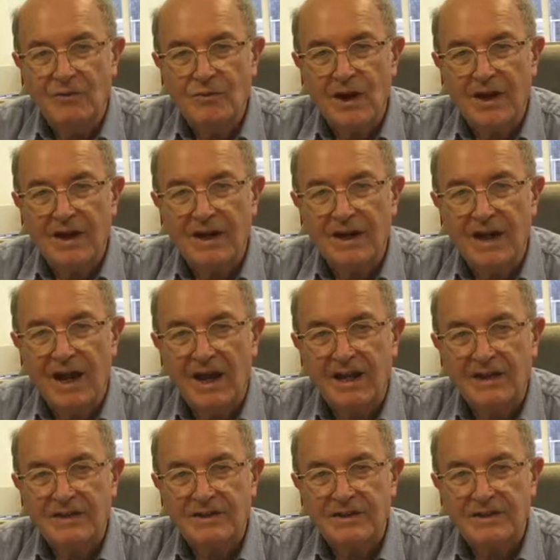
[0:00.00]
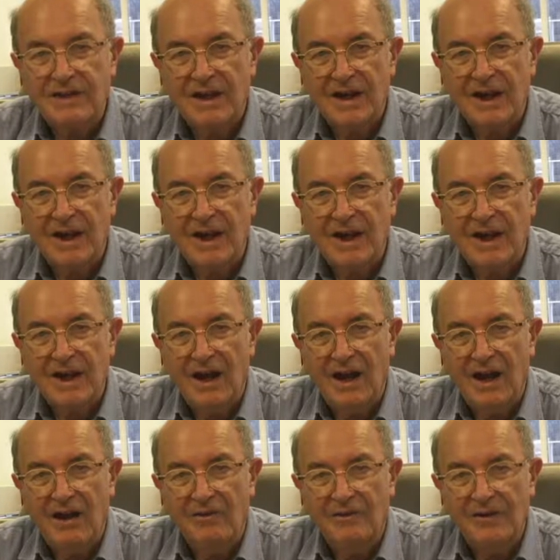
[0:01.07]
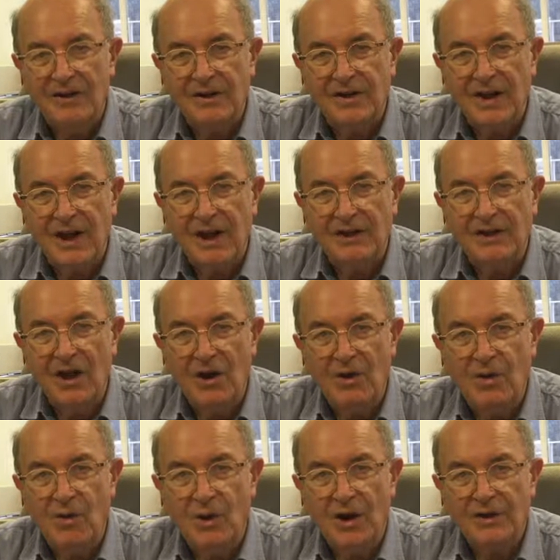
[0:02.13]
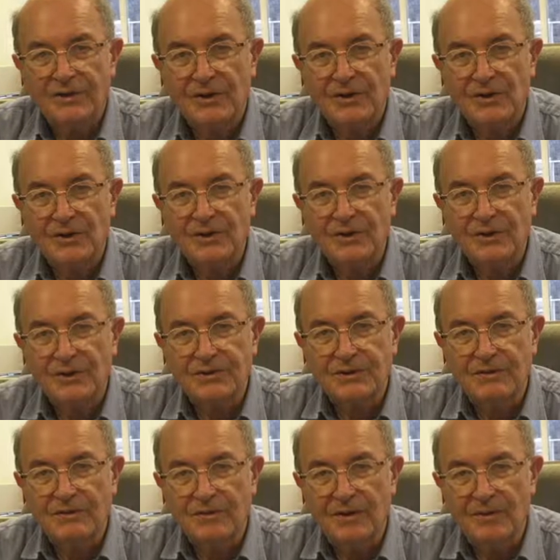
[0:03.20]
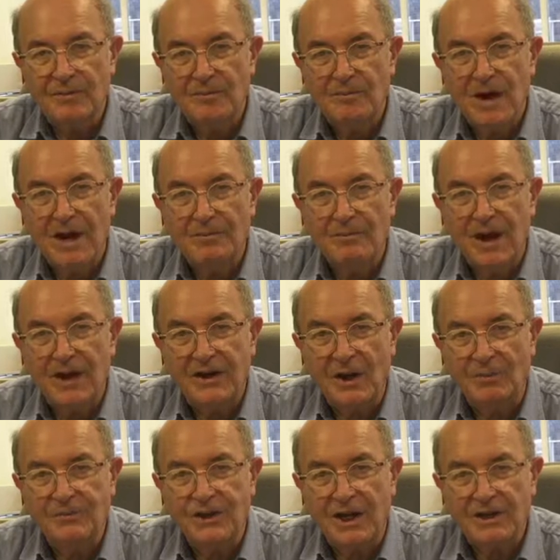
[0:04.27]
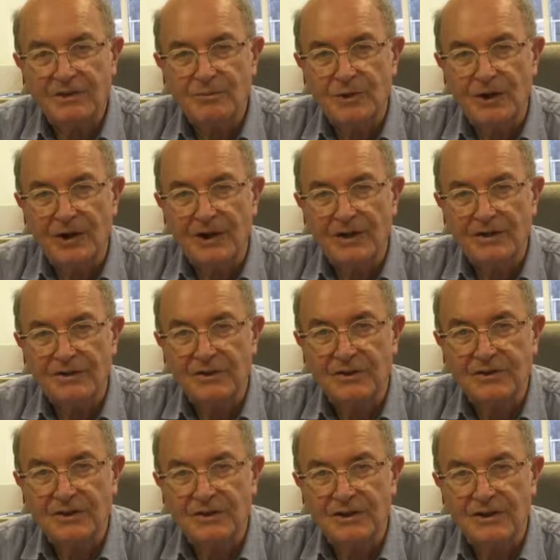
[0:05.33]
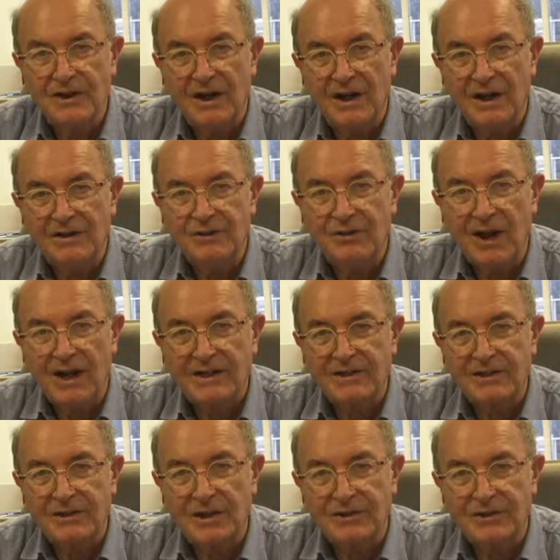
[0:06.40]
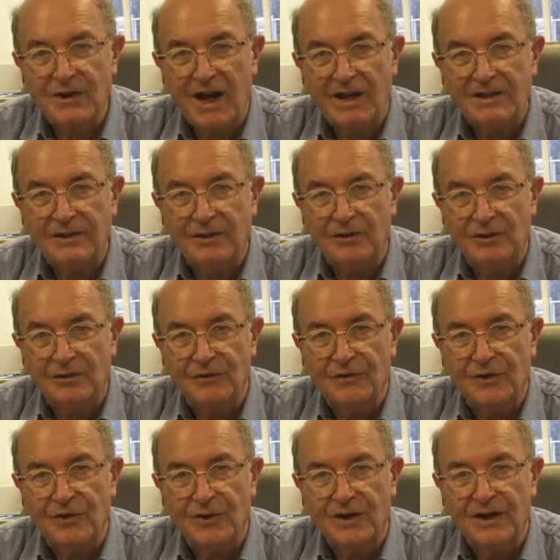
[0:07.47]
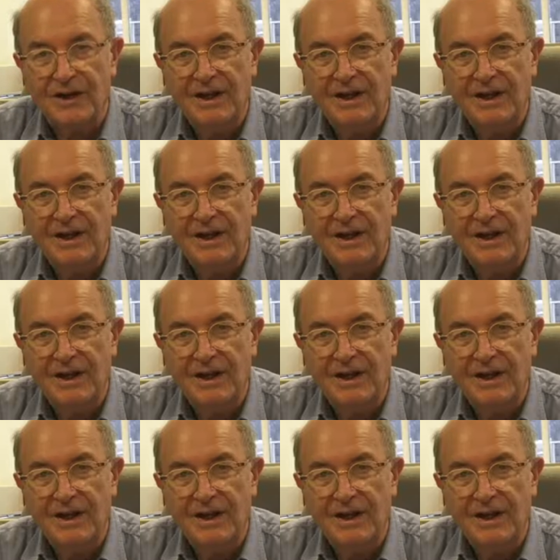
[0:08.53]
recognize and know what all sorts of man-made objects were, such as a tractor or a fork.